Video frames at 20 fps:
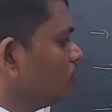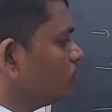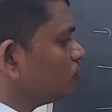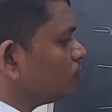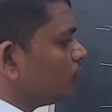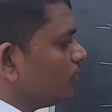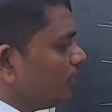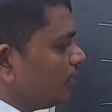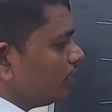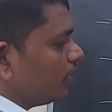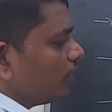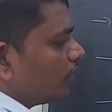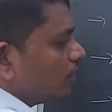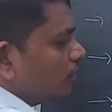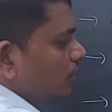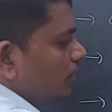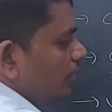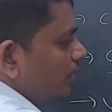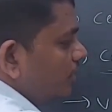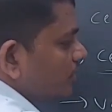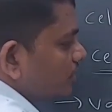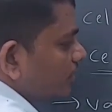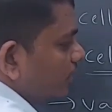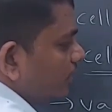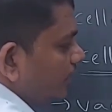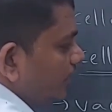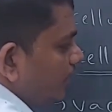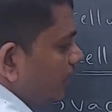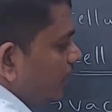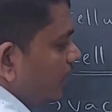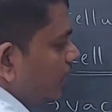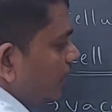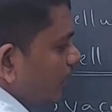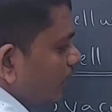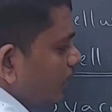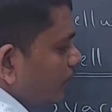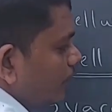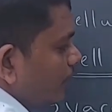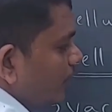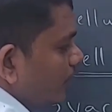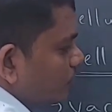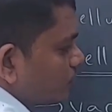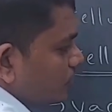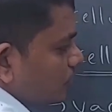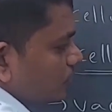So here it is containing ribbon-like